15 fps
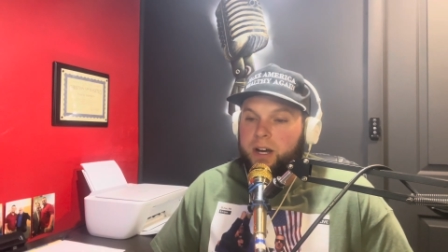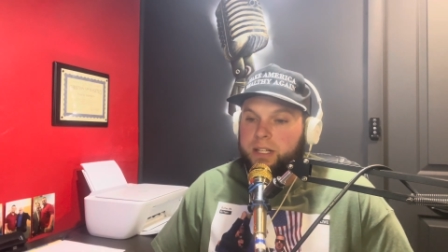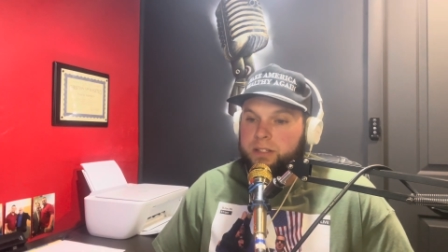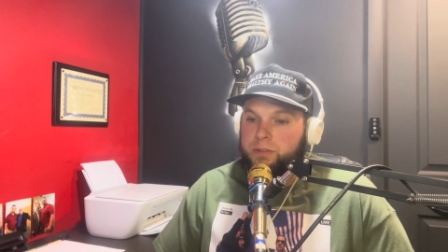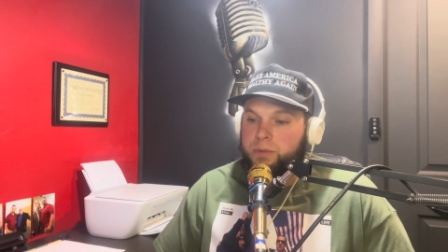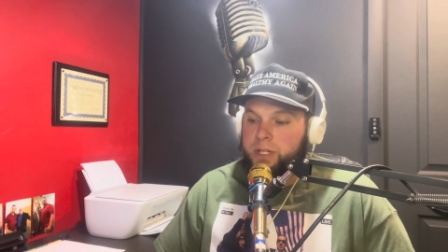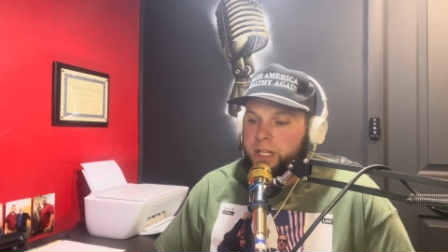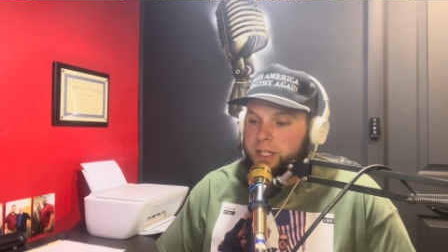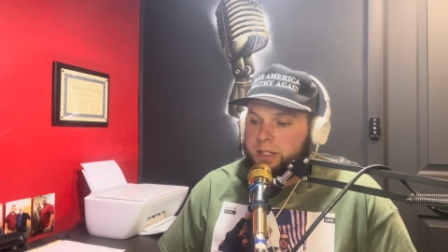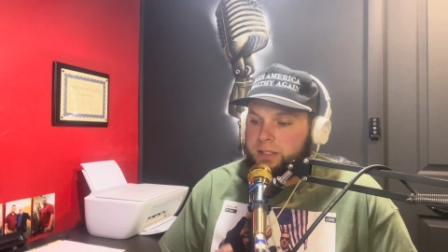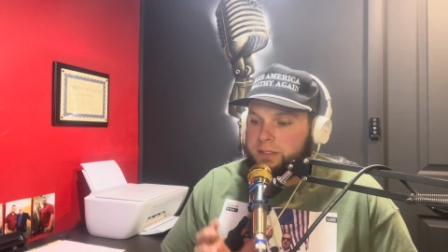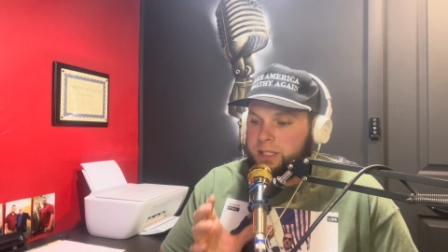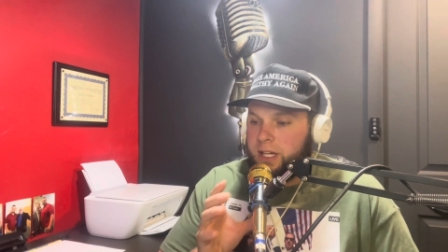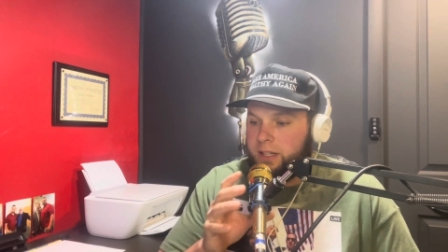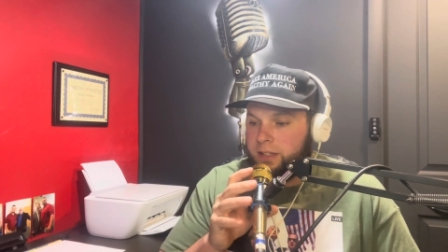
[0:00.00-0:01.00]
I do want to get
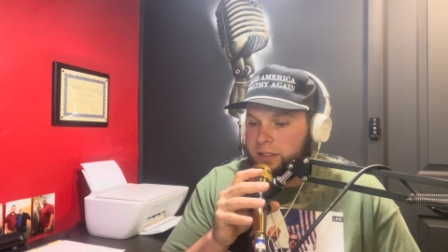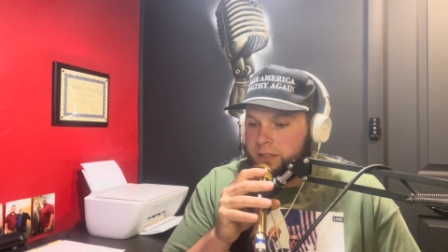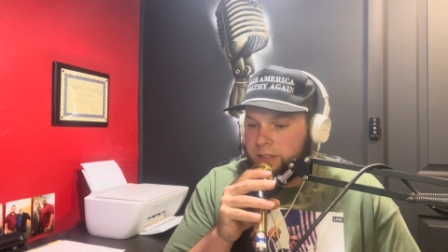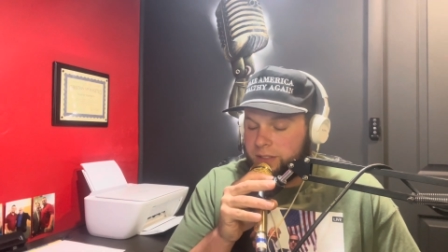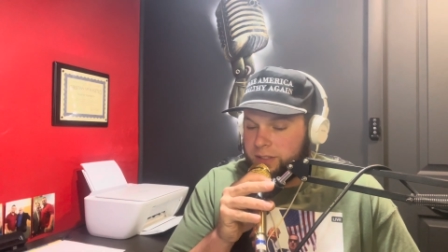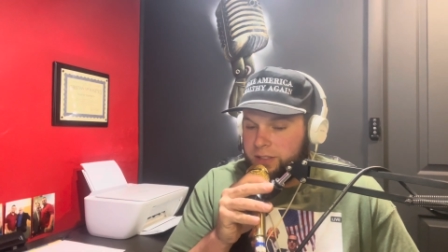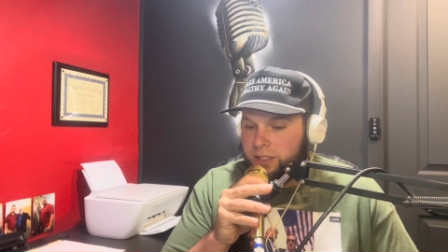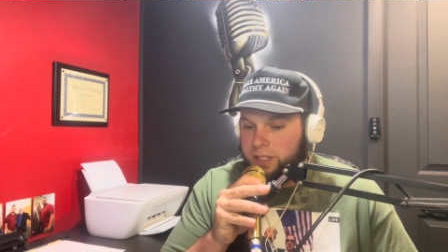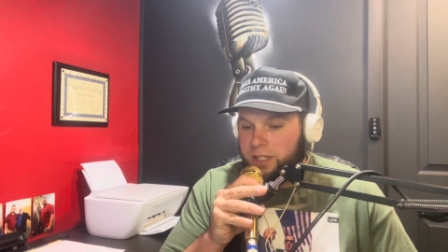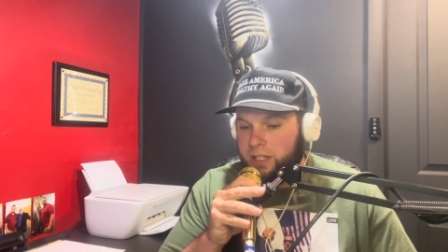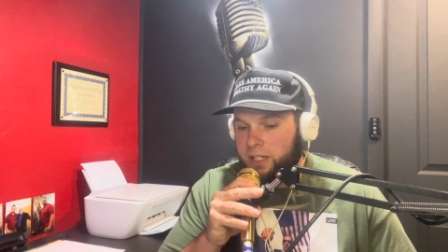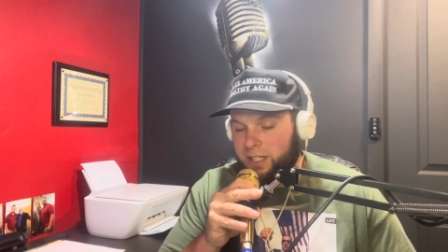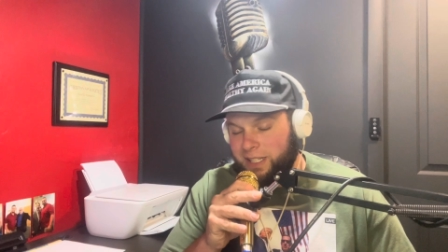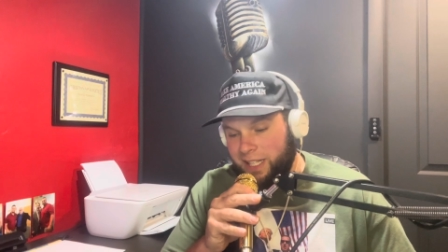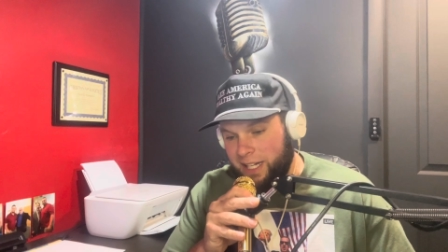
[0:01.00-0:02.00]
this out. This is
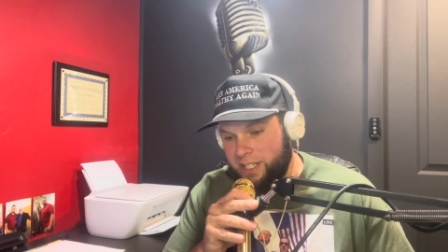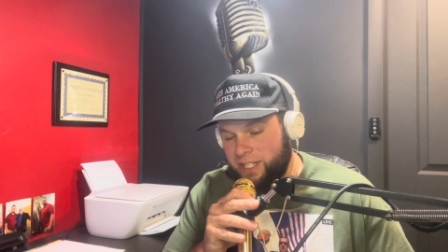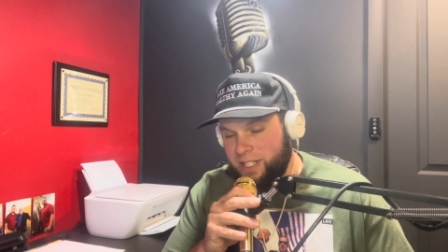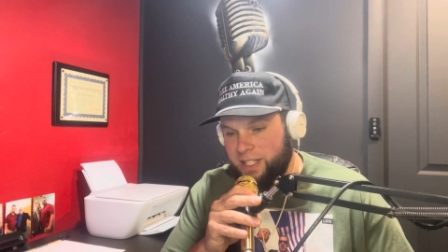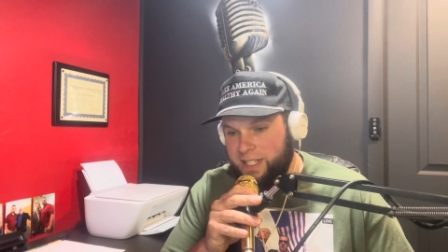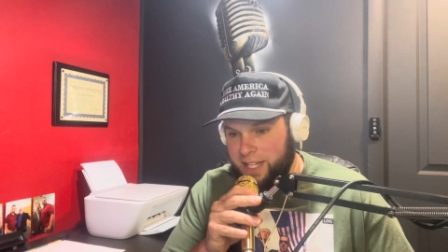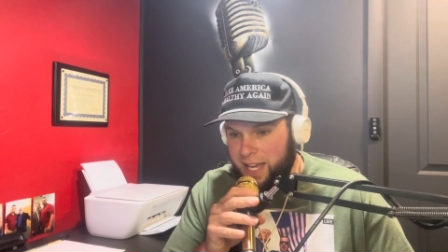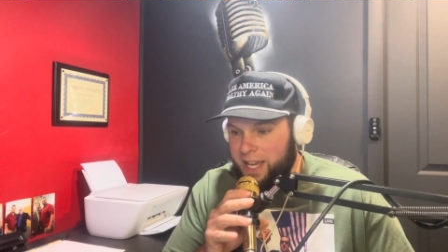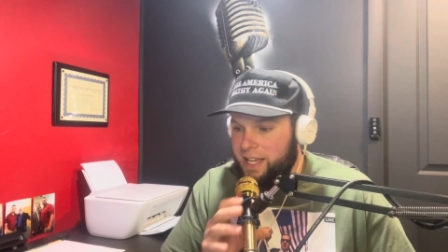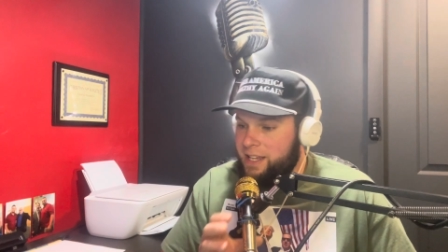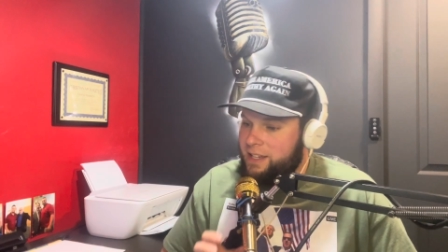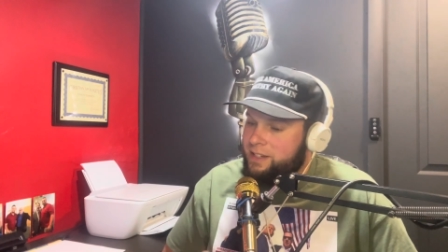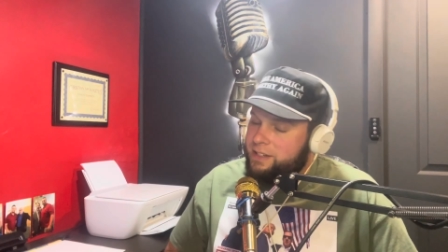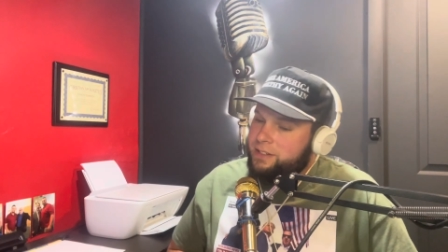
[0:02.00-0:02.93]
election day,